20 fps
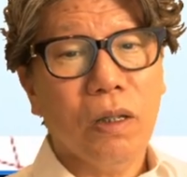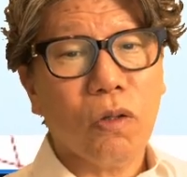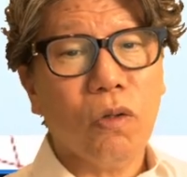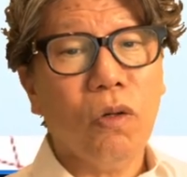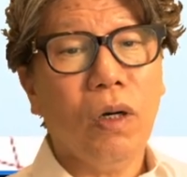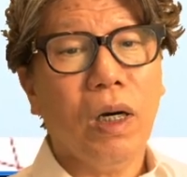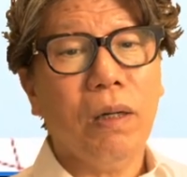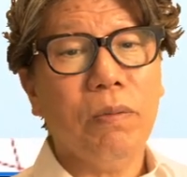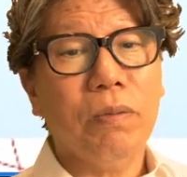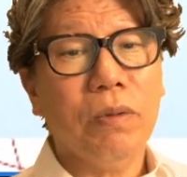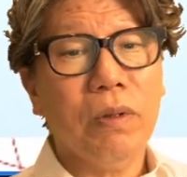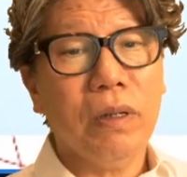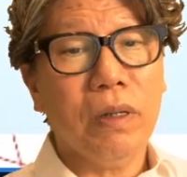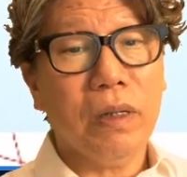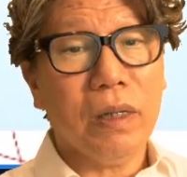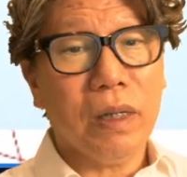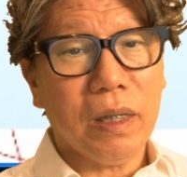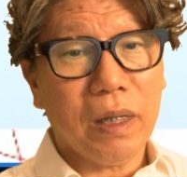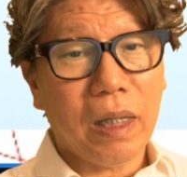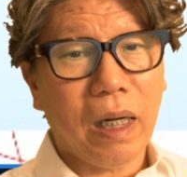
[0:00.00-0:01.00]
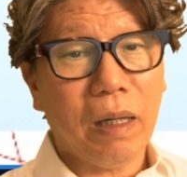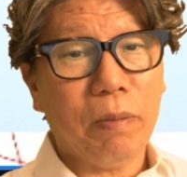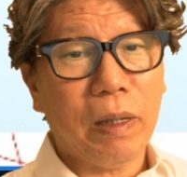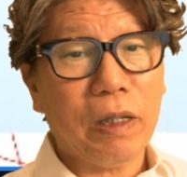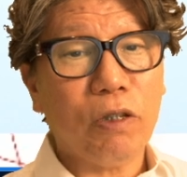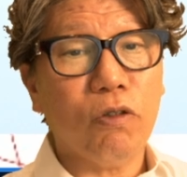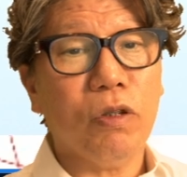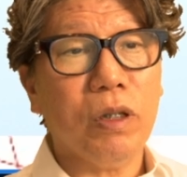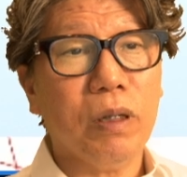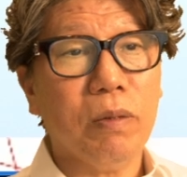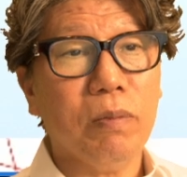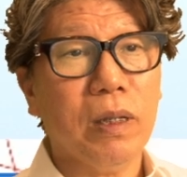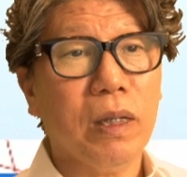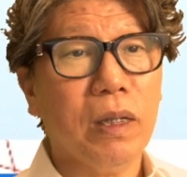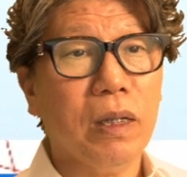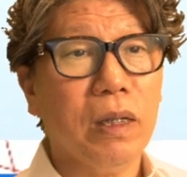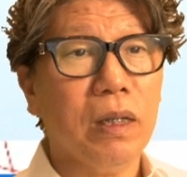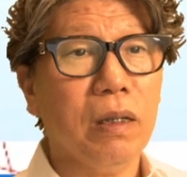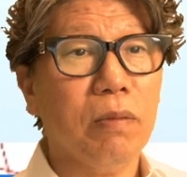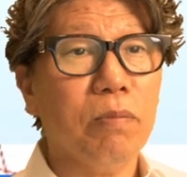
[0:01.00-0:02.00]
Proper occlusal adjustment is
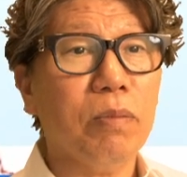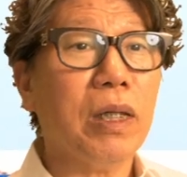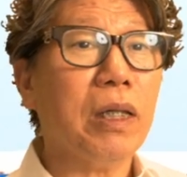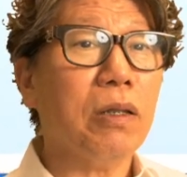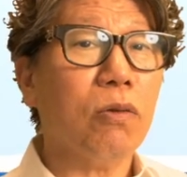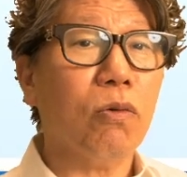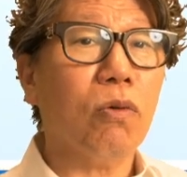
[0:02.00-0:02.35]
essential for the